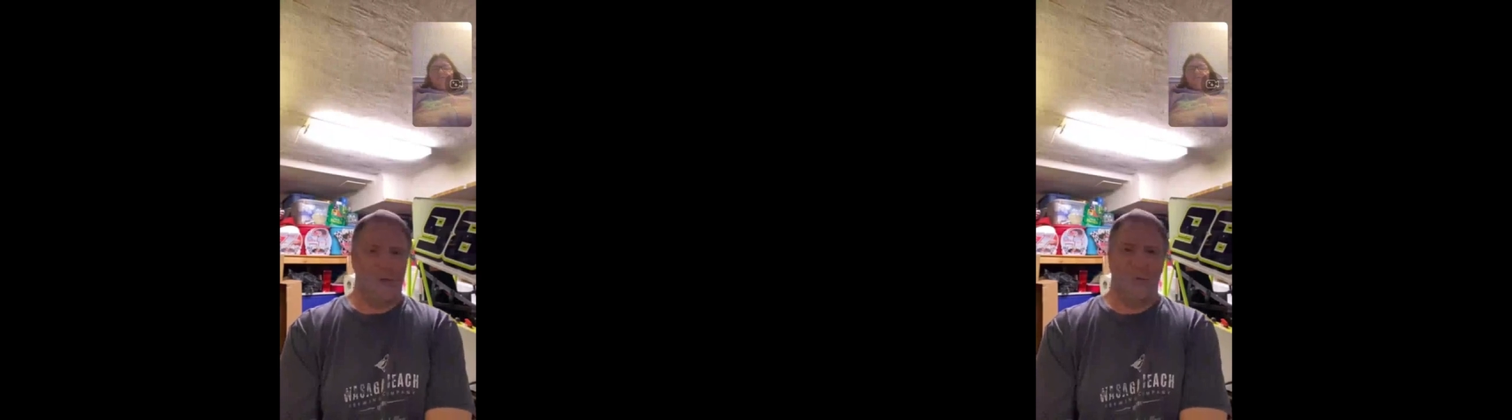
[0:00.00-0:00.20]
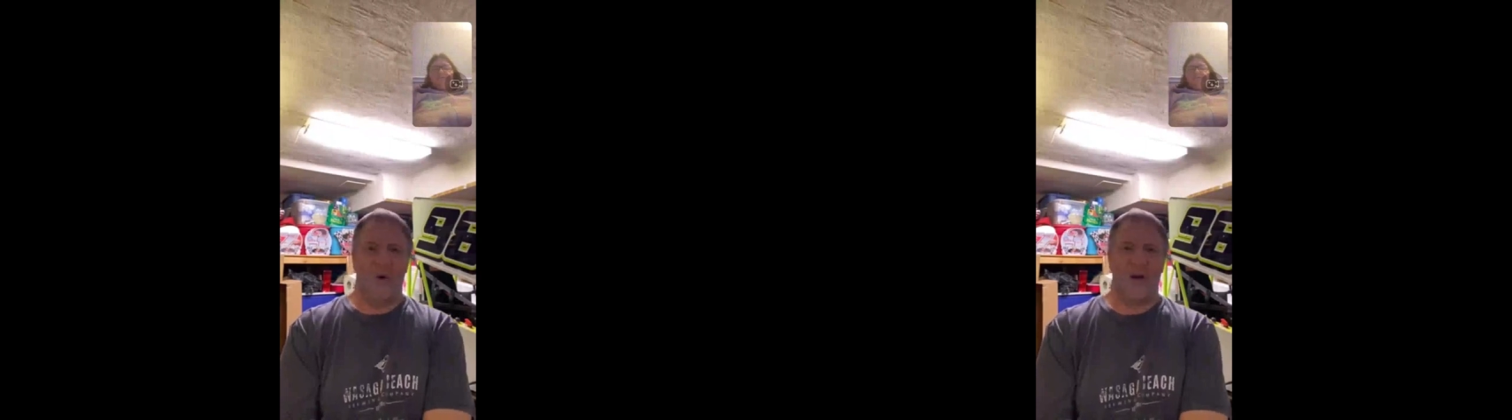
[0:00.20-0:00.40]

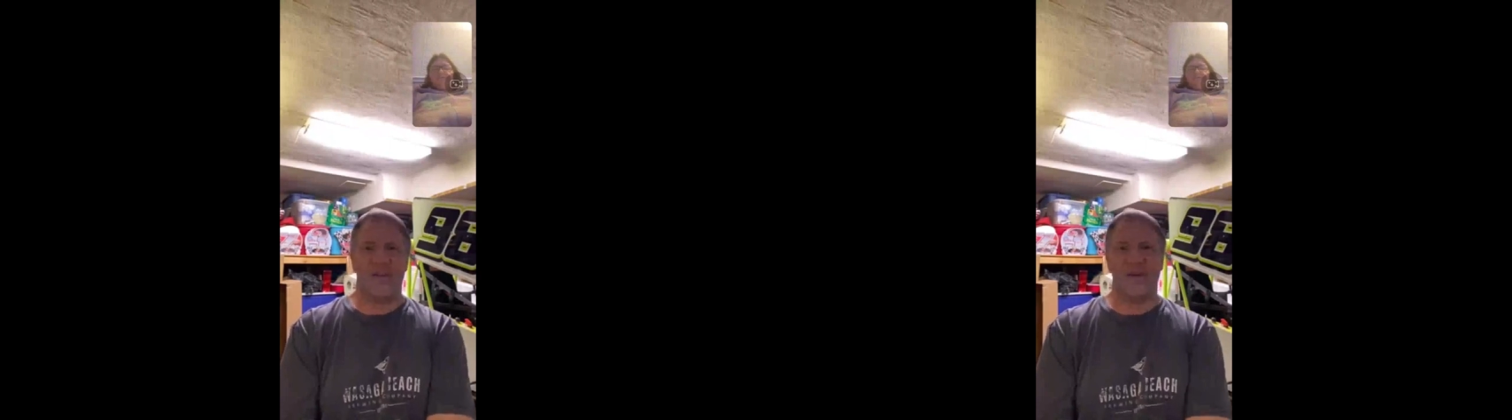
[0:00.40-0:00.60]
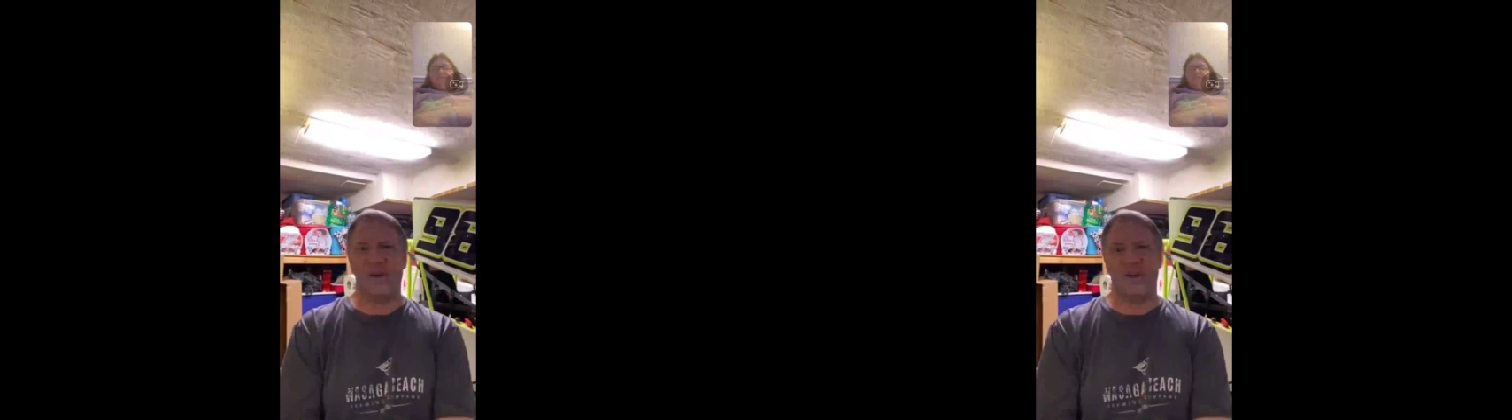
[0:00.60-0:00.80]
What
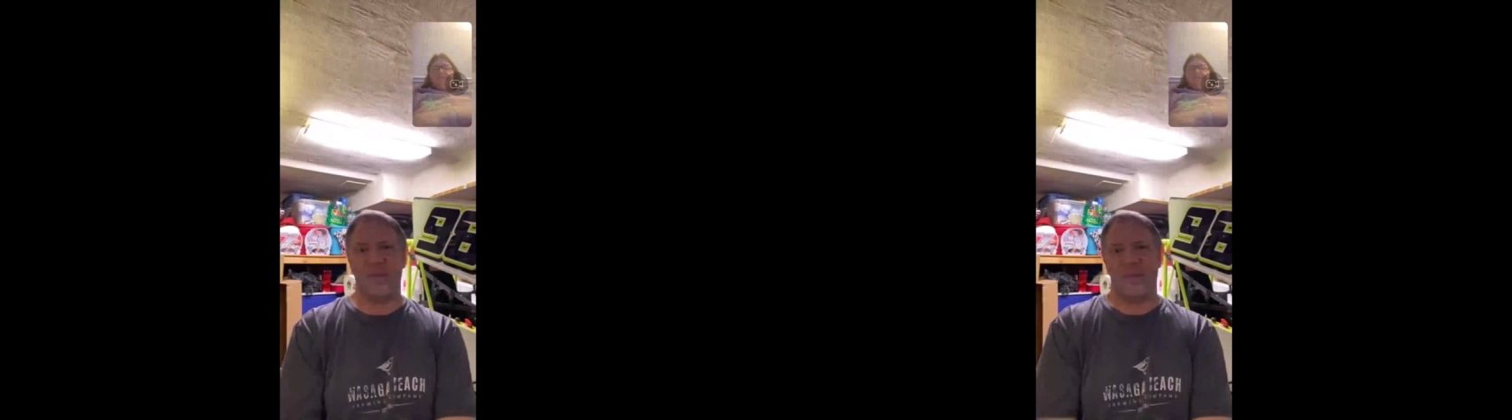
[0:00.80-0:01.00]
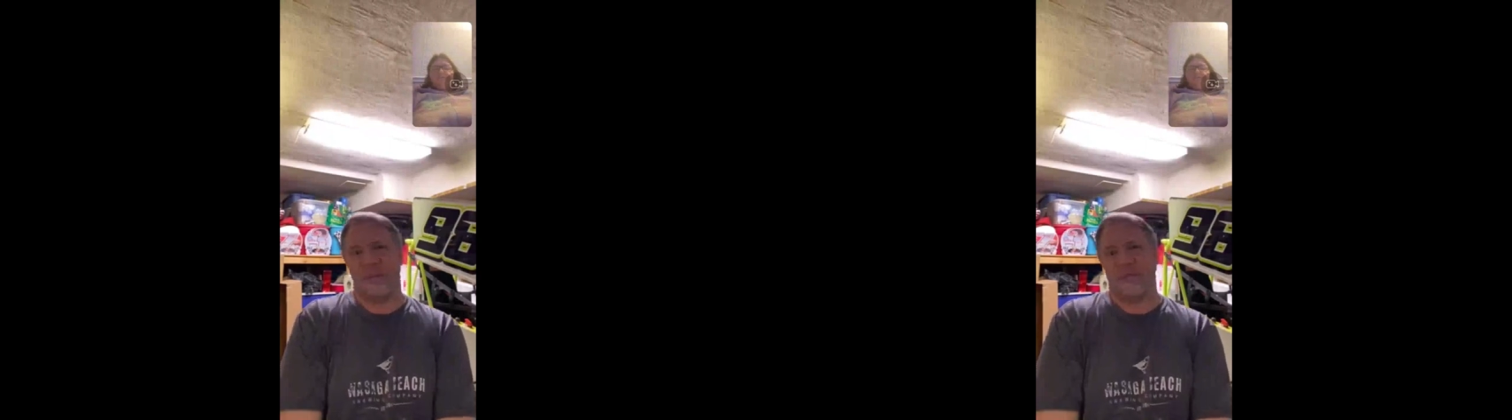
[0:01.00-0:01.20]
other
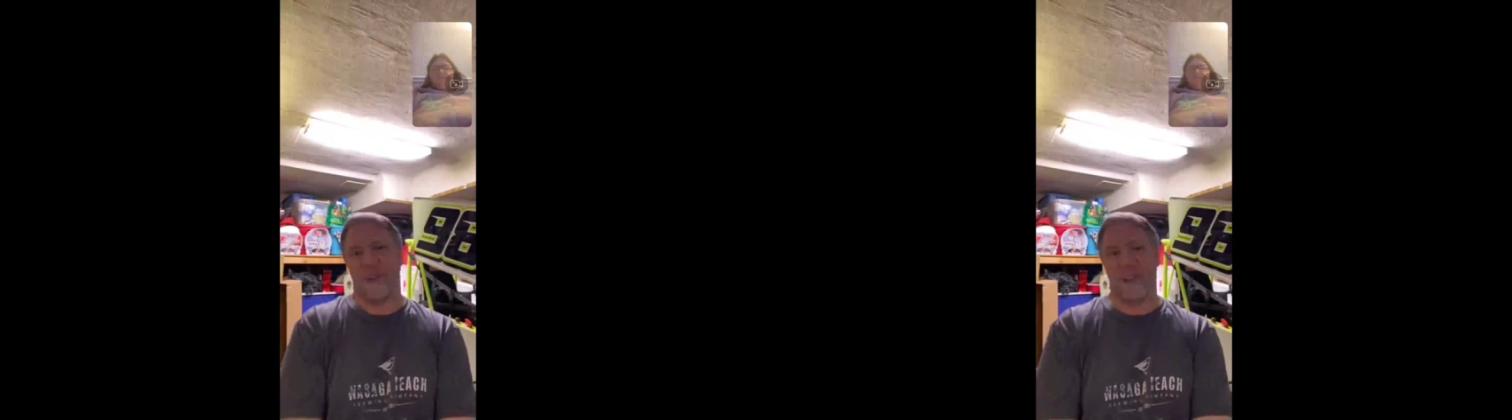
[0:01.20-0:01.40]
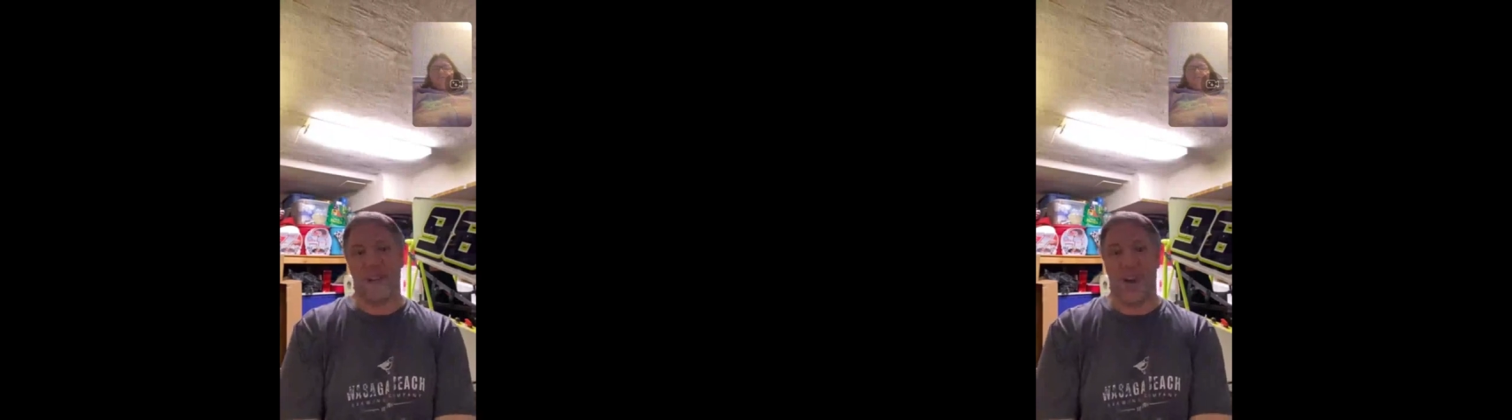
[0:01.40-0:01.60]
group do you
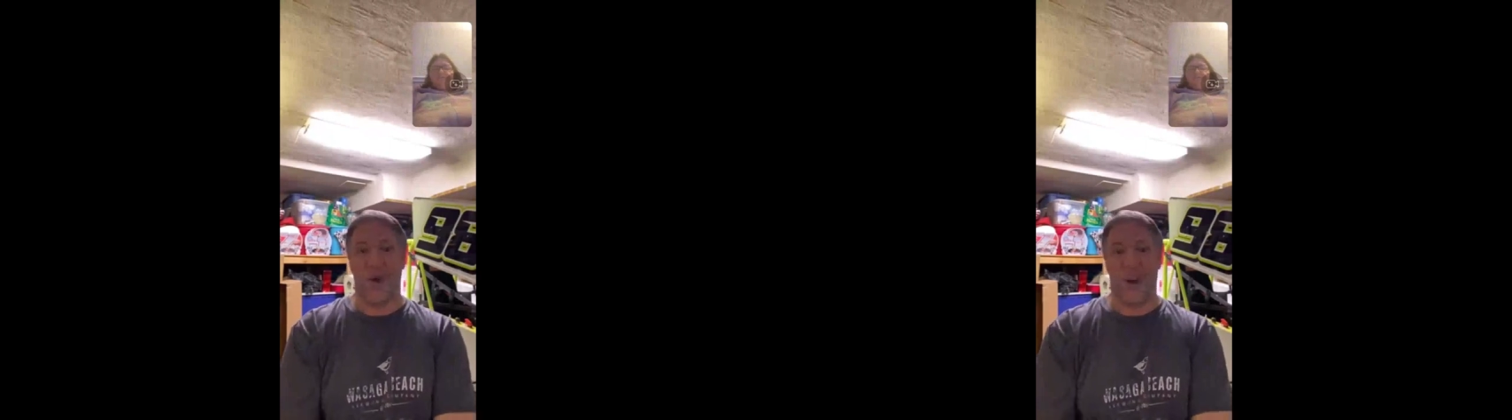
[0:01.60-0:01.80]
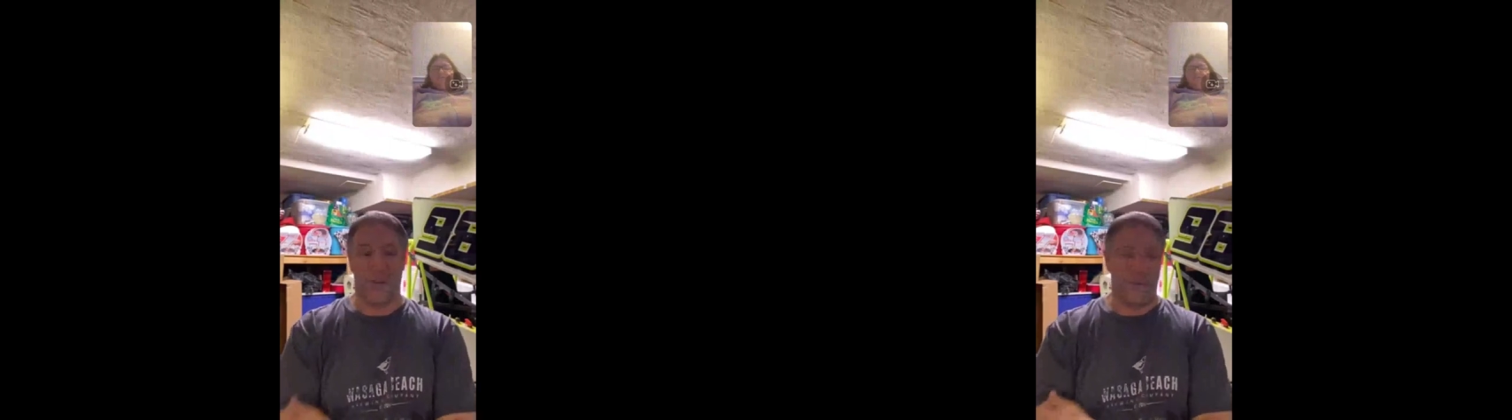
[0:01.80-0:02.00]
really
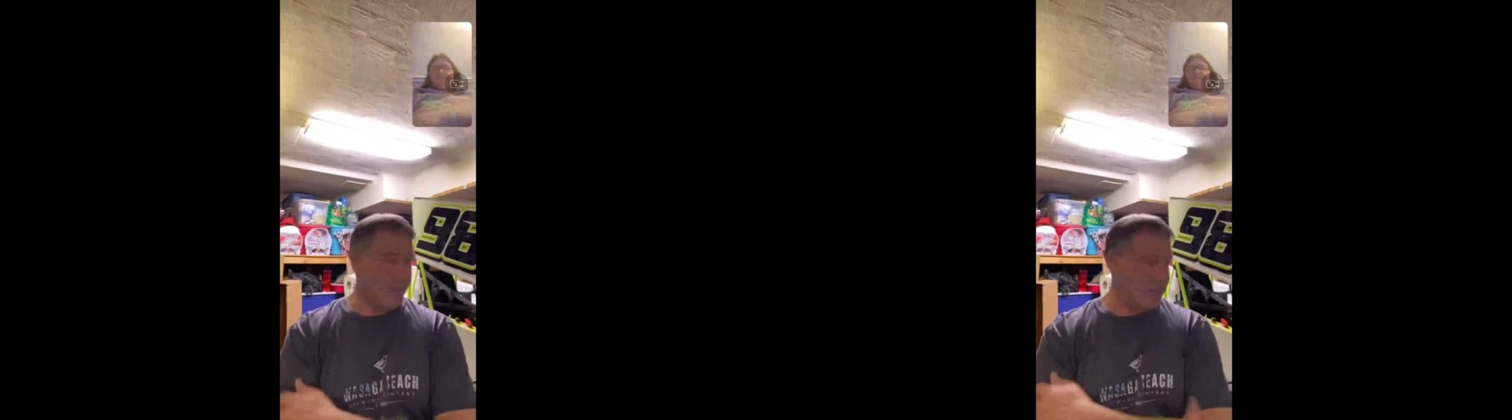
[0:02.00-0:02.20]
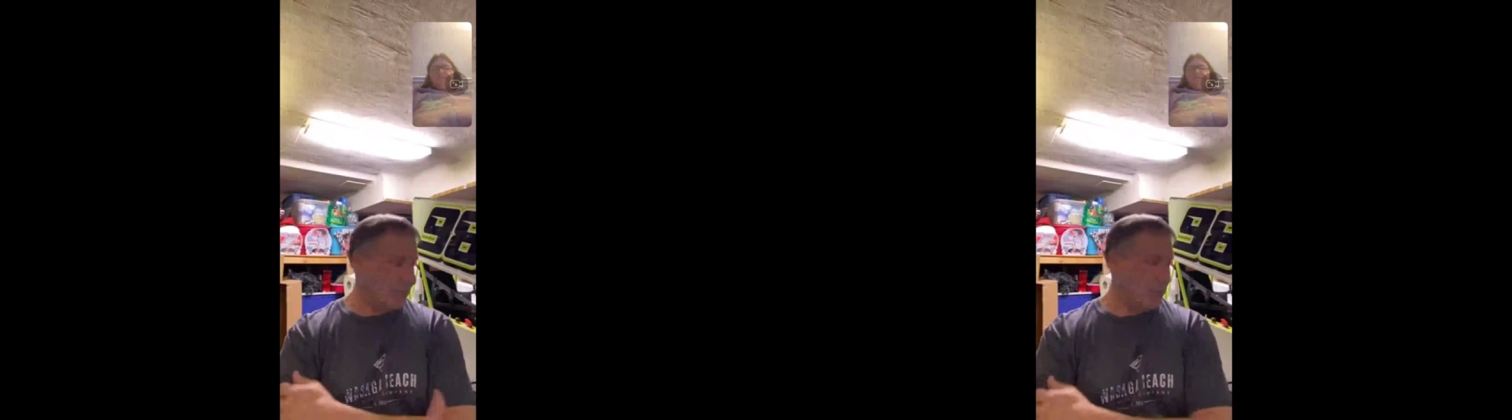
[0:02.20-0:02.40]
know other
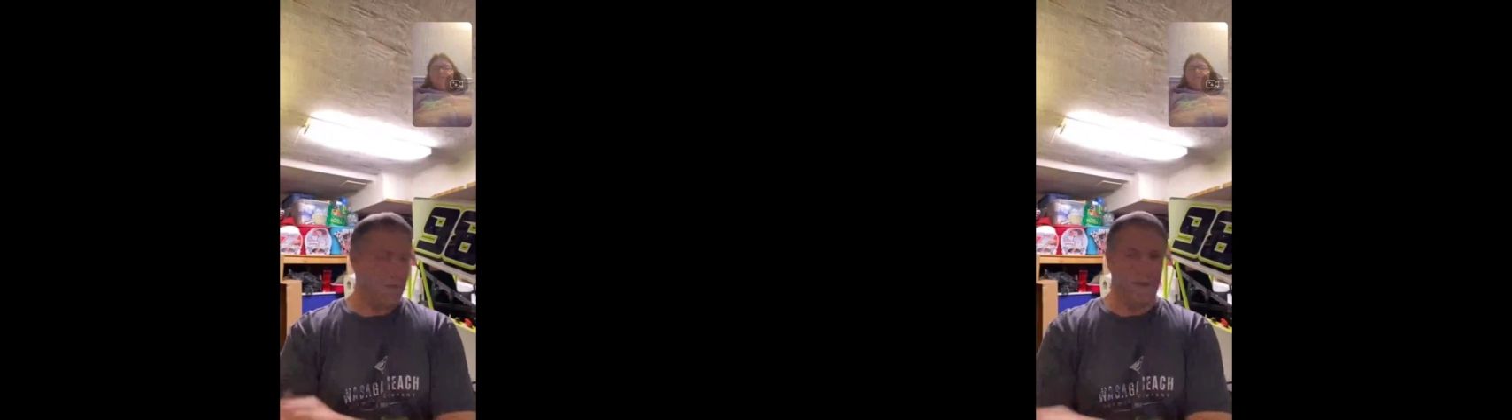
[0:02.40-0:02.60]
than